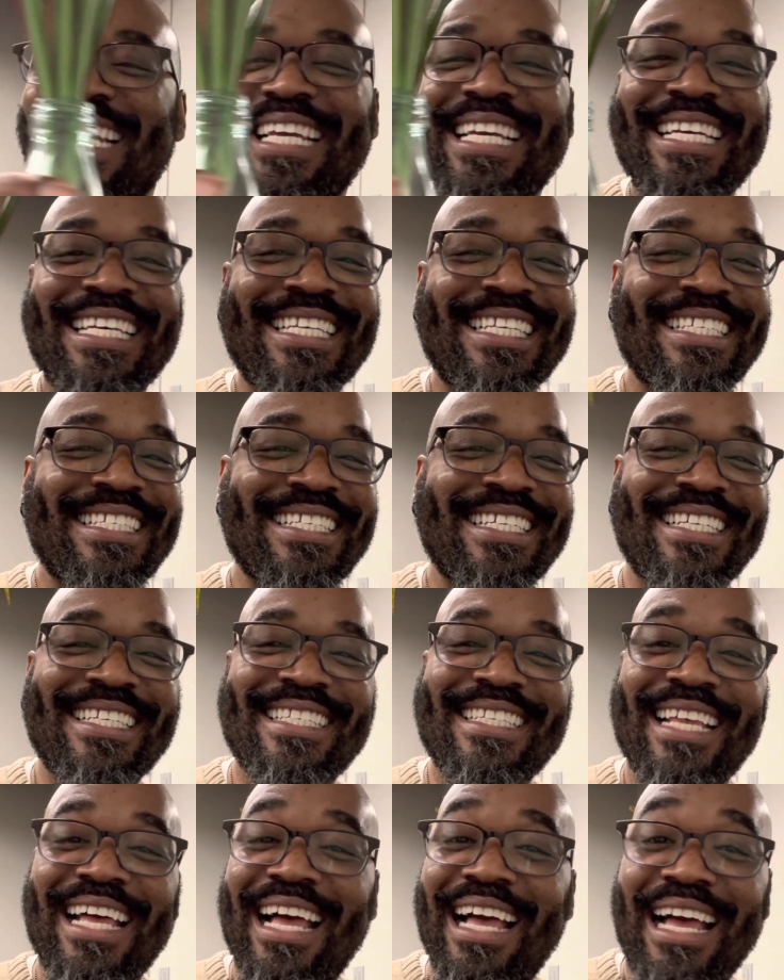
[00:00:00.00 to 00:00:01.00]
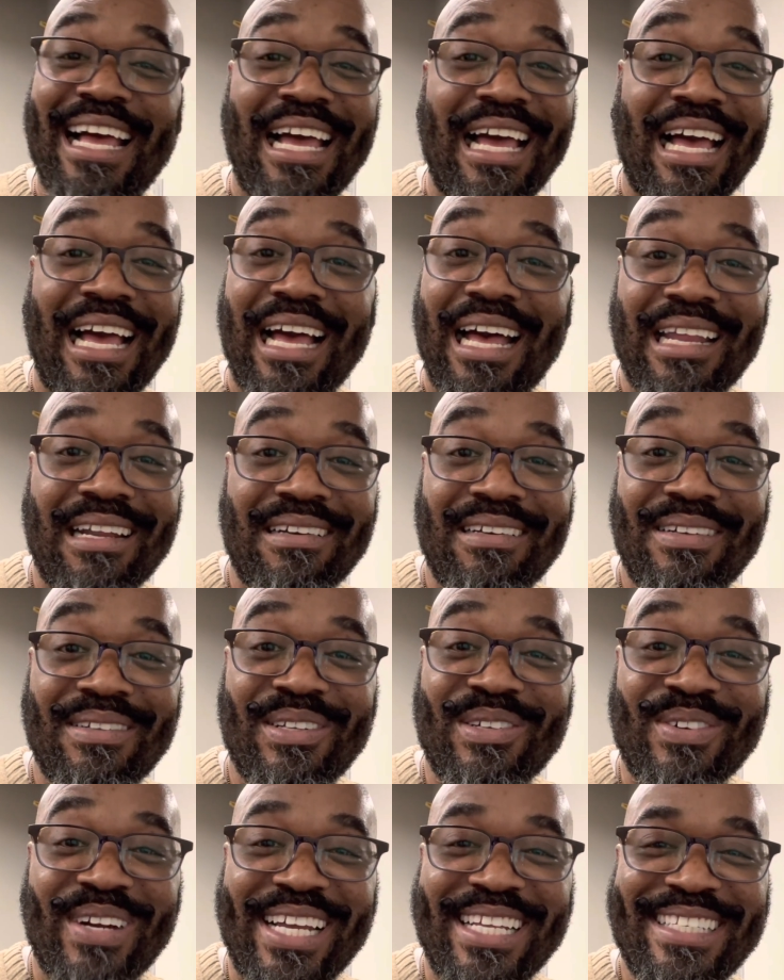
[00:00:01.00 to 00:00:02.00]
is because I don't own
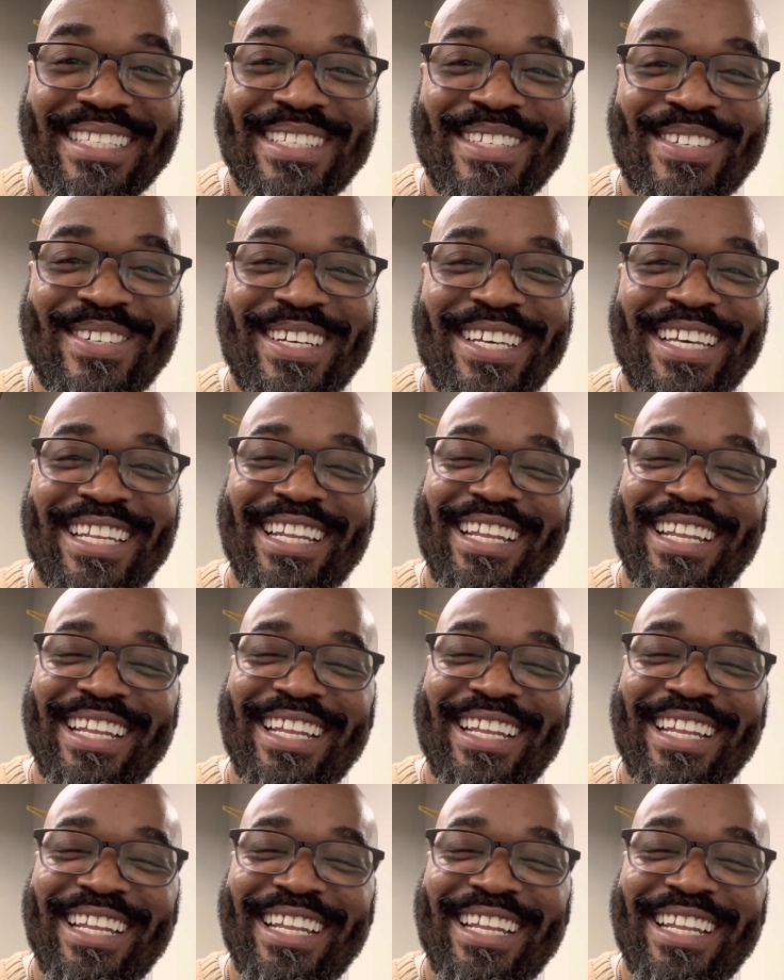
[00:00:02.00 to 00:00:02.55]
the rights to it.